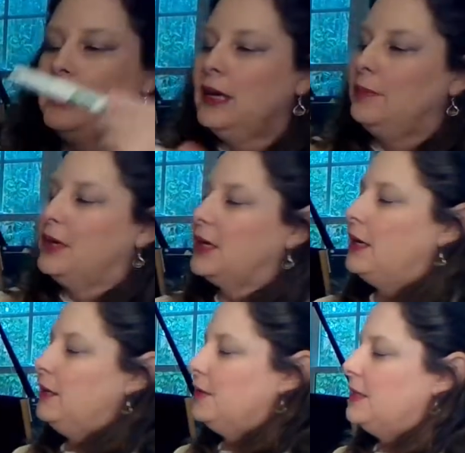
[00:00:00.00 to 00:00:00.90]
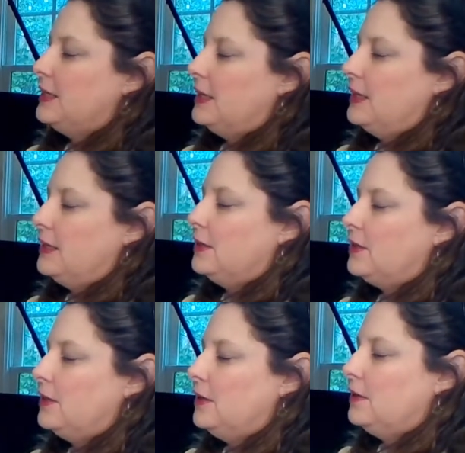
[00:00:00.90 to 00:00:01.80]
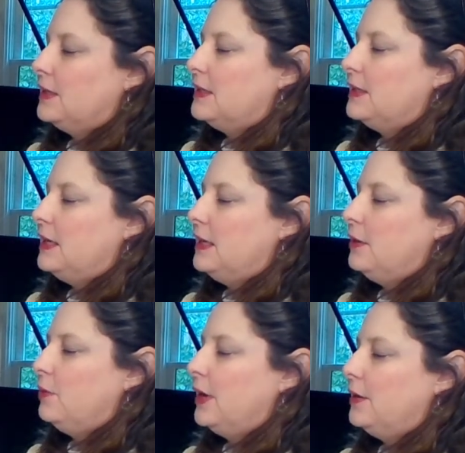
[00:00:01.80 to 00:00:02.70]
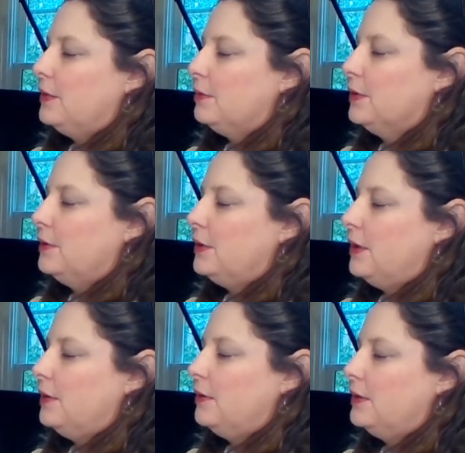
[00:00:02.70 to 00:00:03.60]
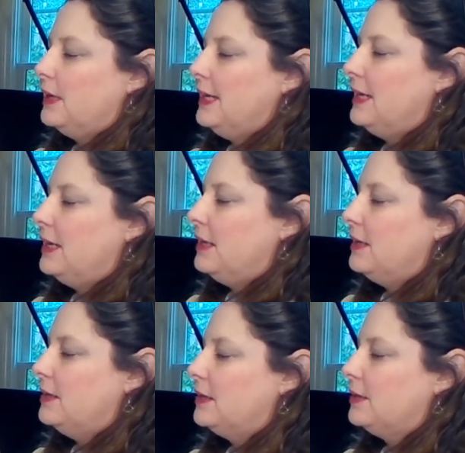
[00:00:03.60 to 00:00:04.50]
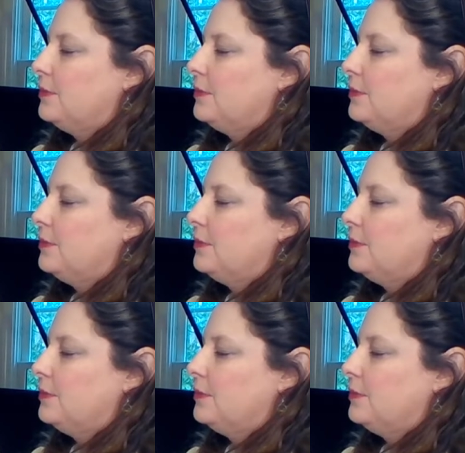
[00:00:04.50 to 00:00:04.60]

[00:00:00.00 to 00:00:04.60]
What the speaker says: I'm going to color these in so that you can see where the root note is